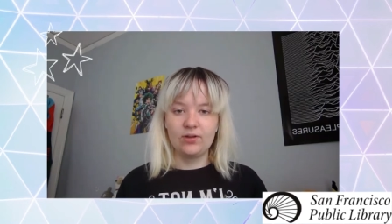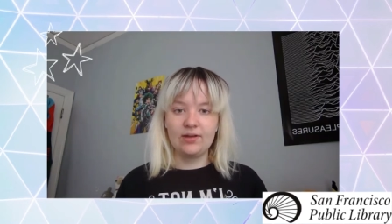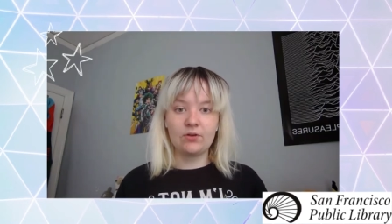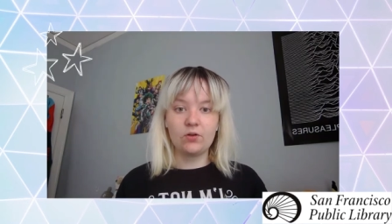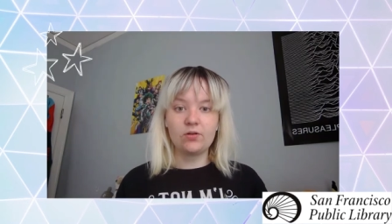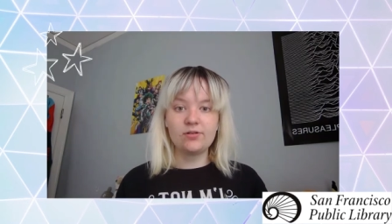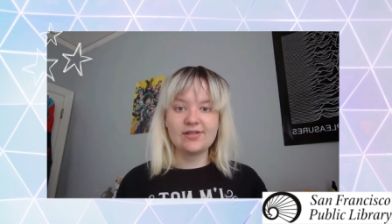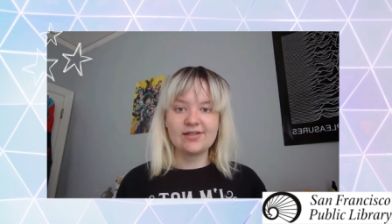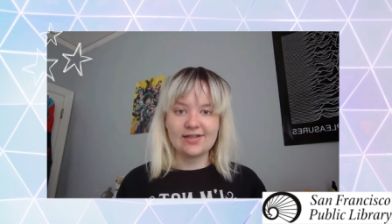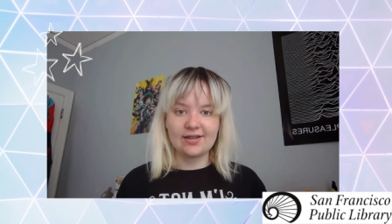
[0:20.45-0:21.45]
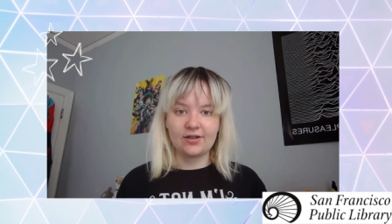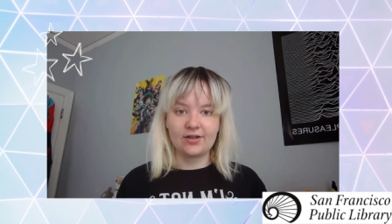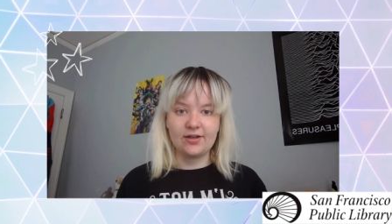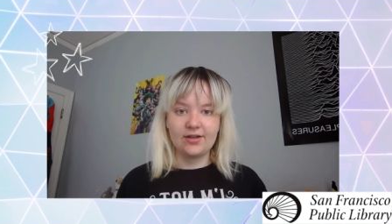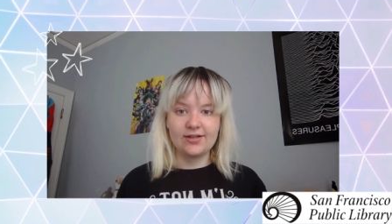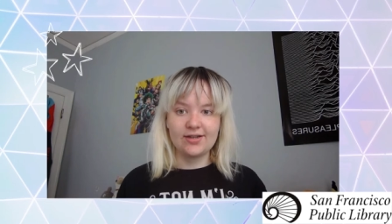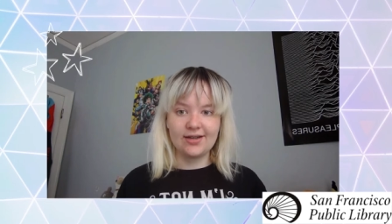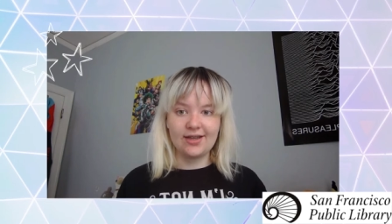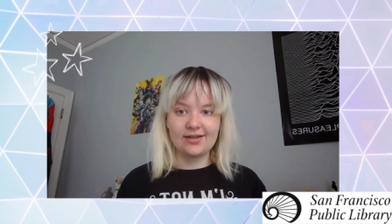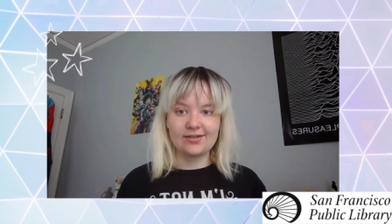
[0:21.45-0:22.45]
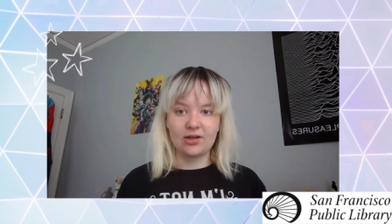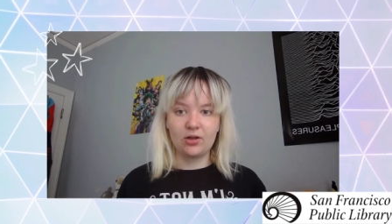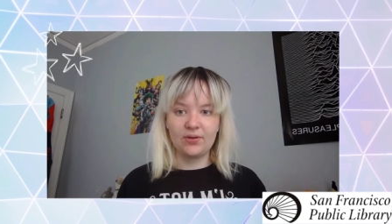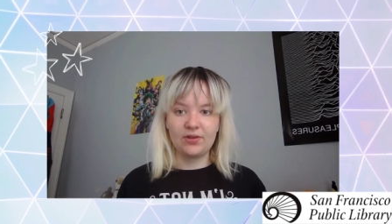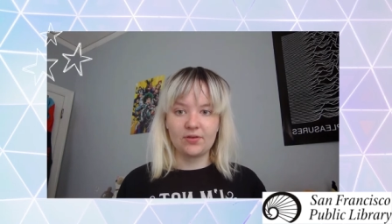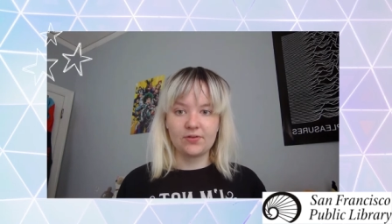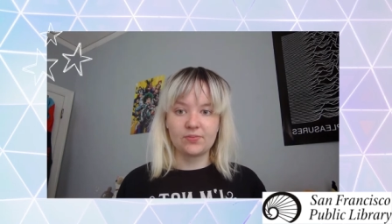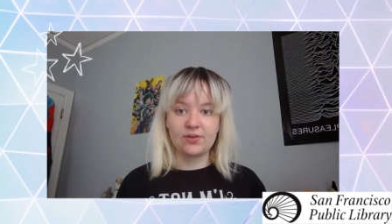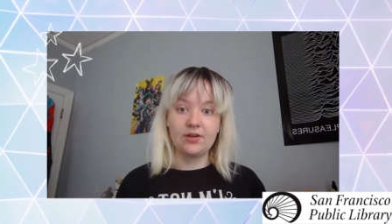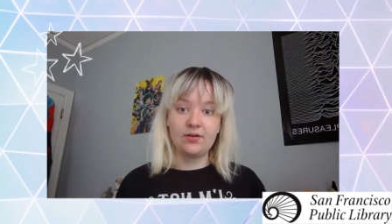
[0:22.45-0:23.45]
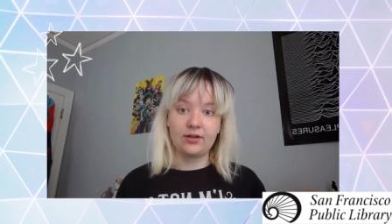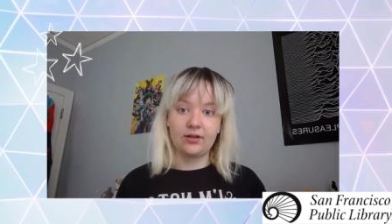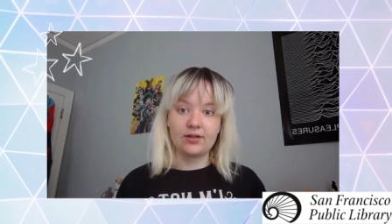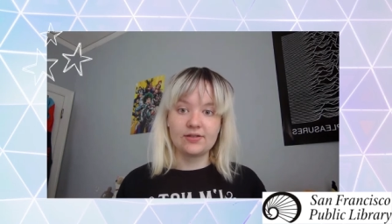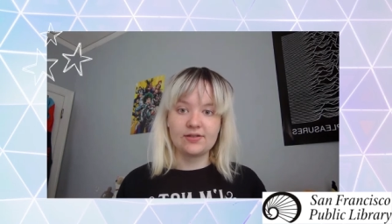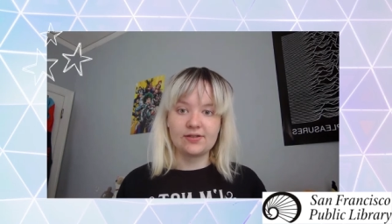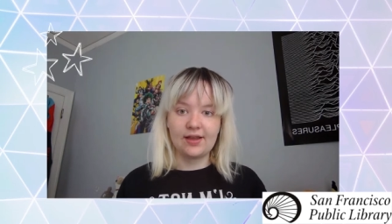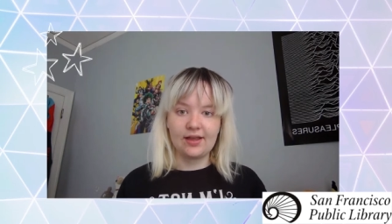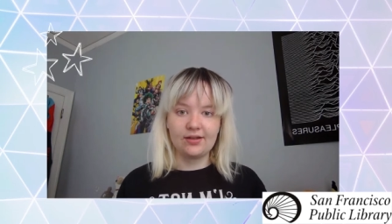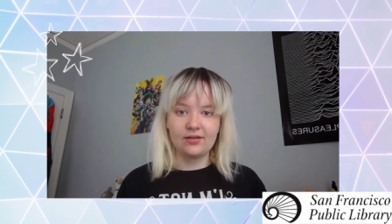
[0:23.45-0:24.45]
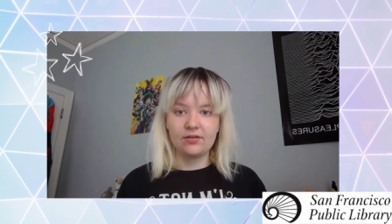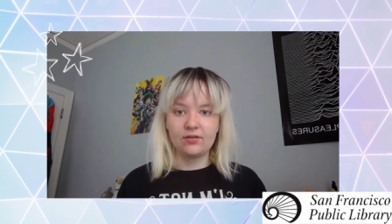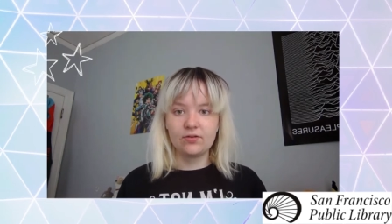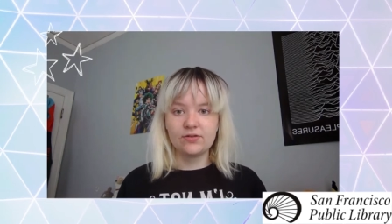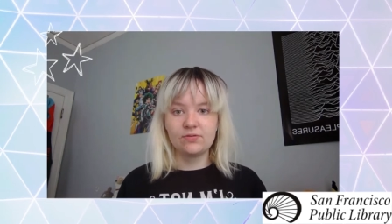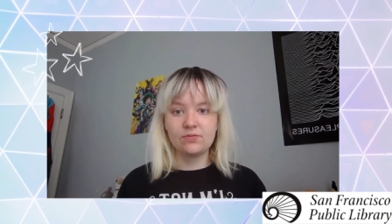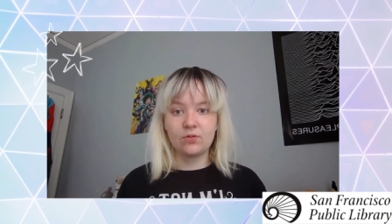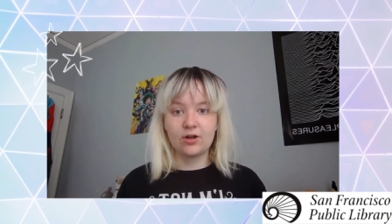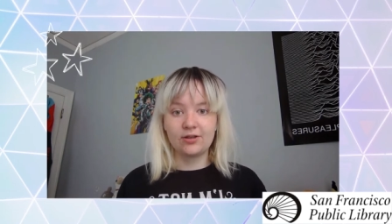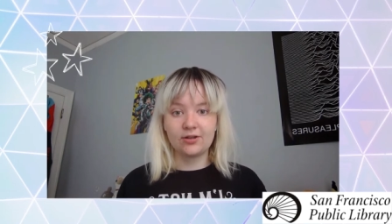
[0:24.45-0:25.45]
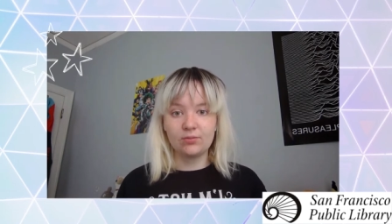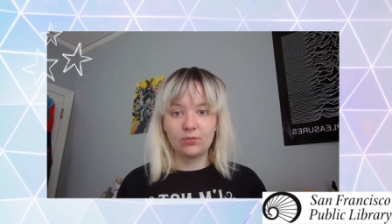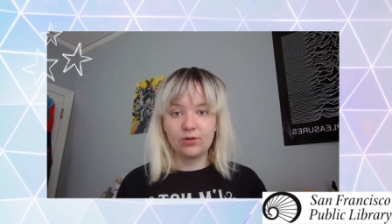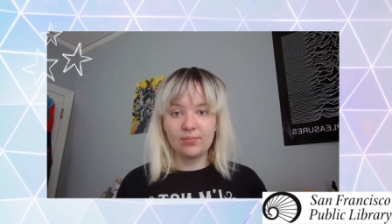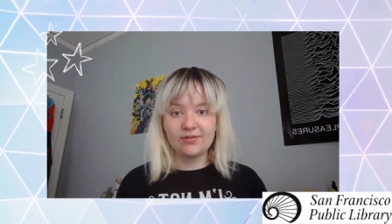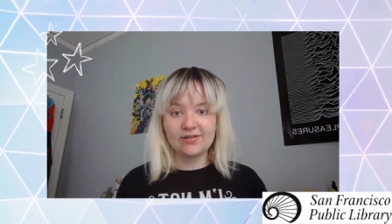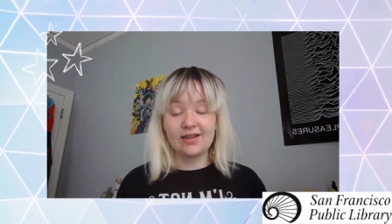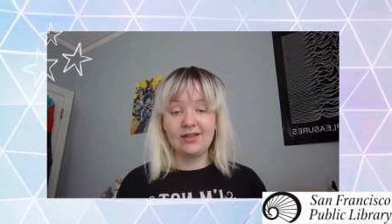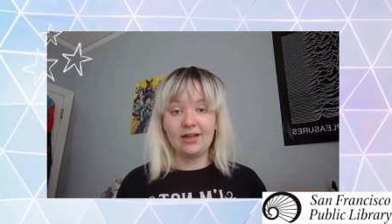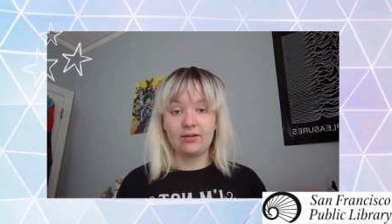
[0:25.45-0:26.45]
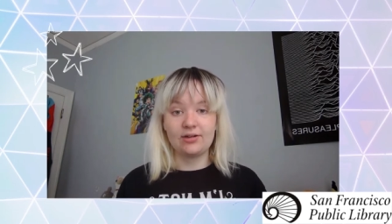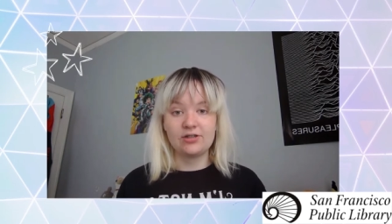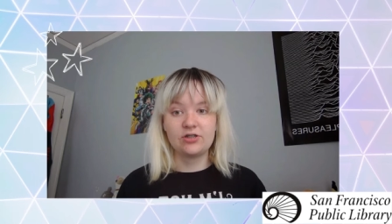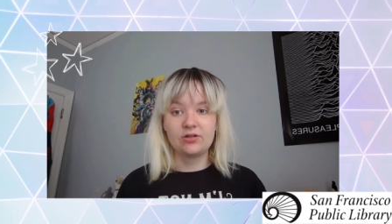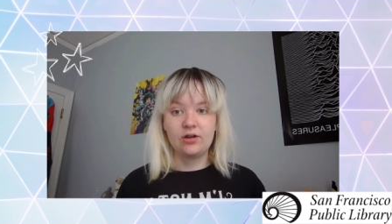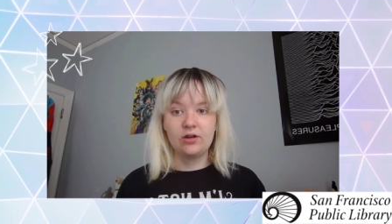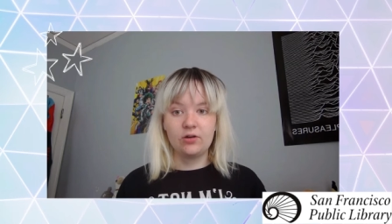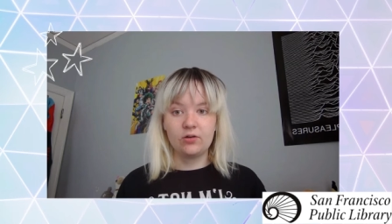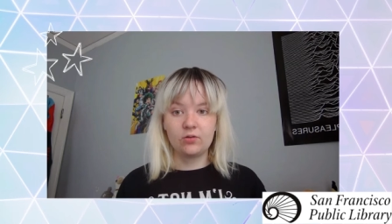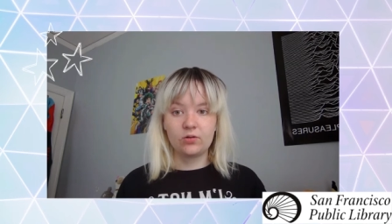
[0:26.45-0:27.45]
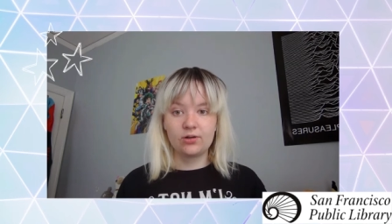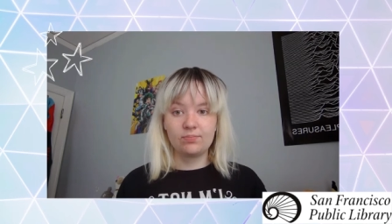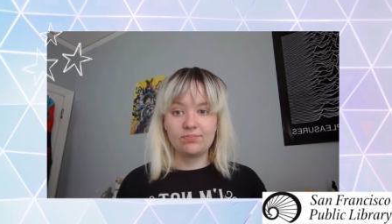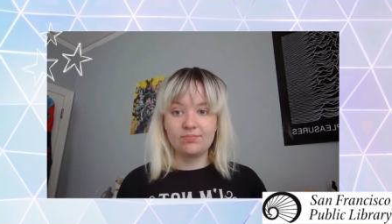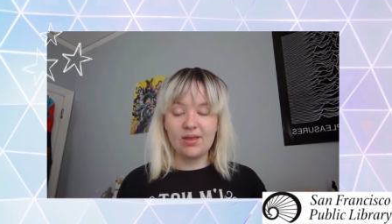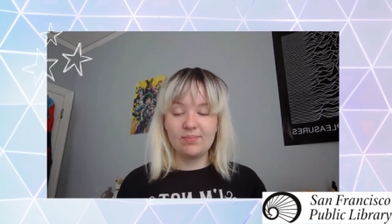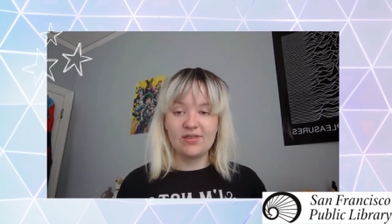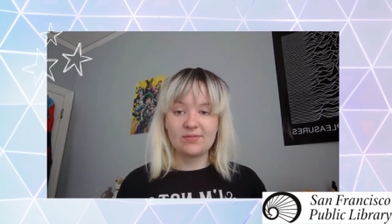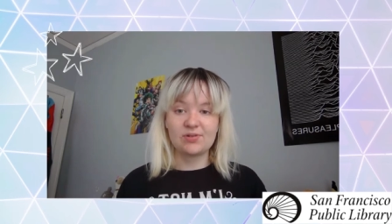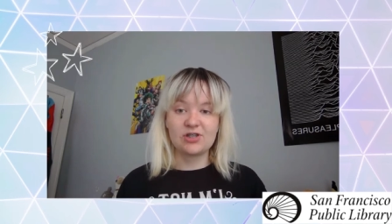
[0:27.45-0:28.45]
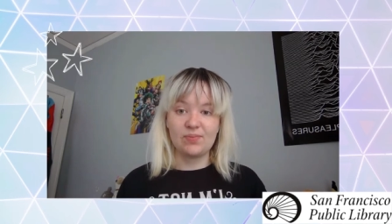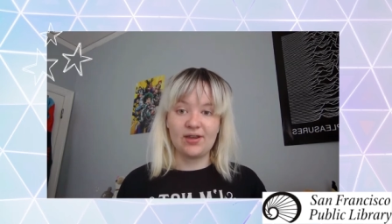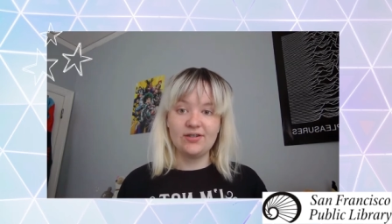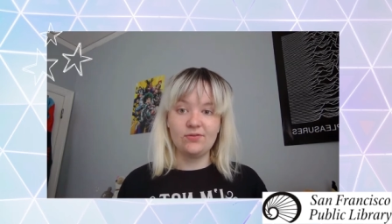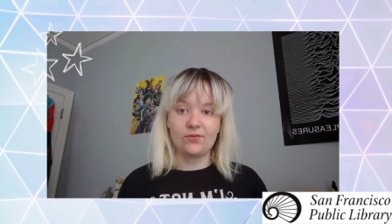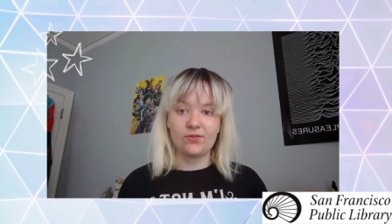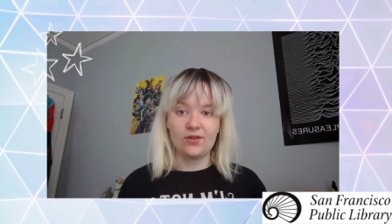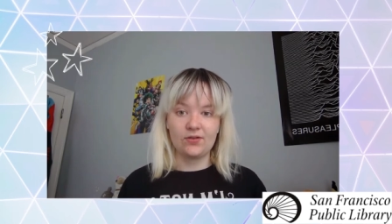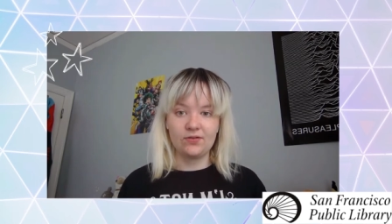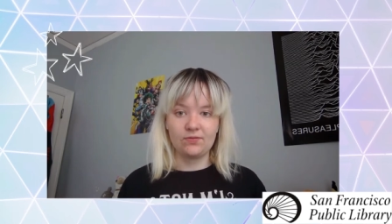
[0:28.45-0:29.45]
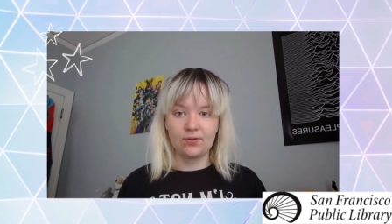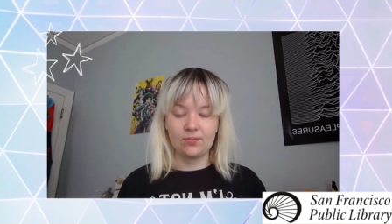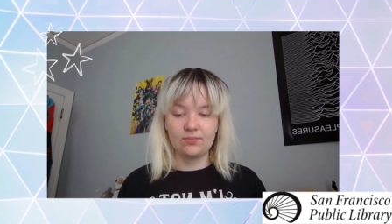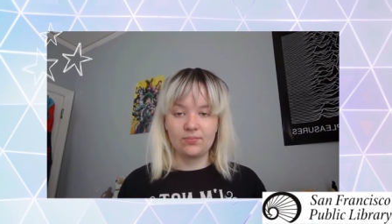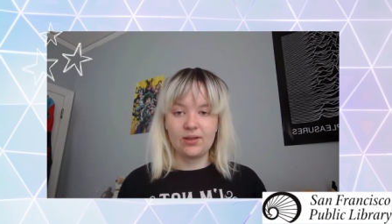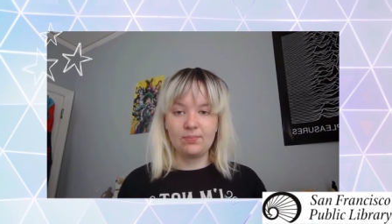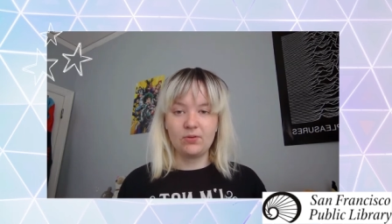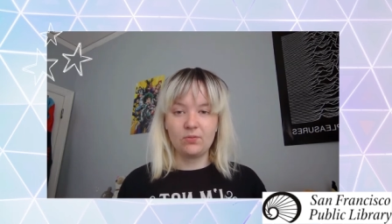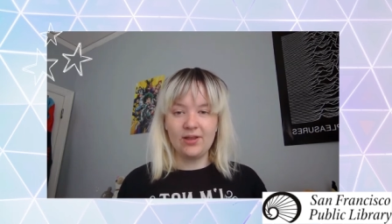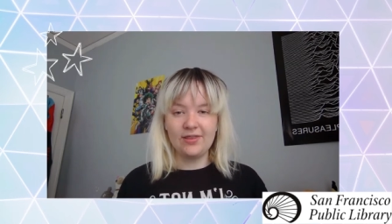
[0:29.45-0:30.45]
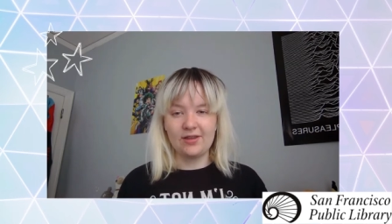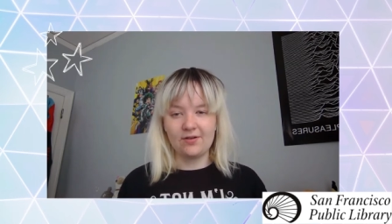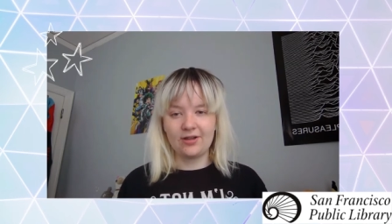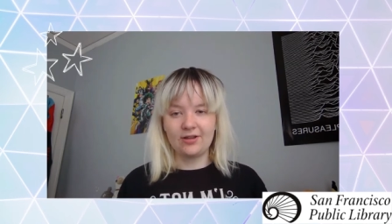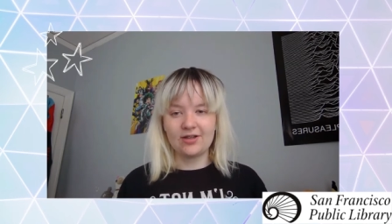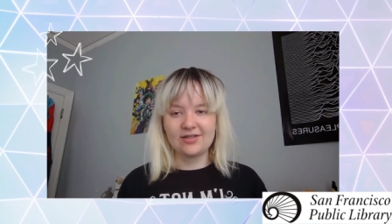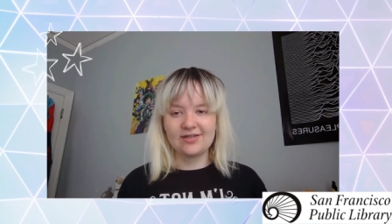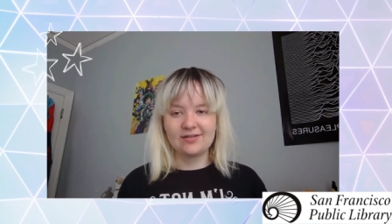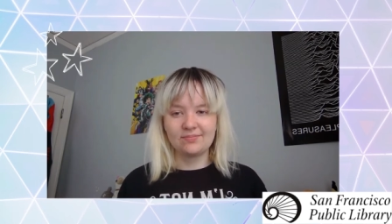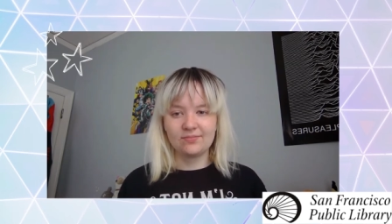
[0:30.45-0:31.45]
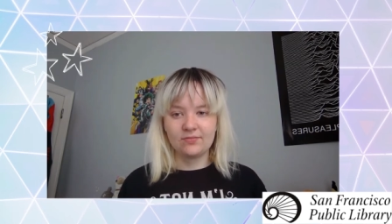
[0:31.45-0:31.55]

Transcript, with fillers: we have a whole center dedicated to helping those with hearing loss and those who want to learn more about sign language or maybe the perspective of things from people with hearing loss.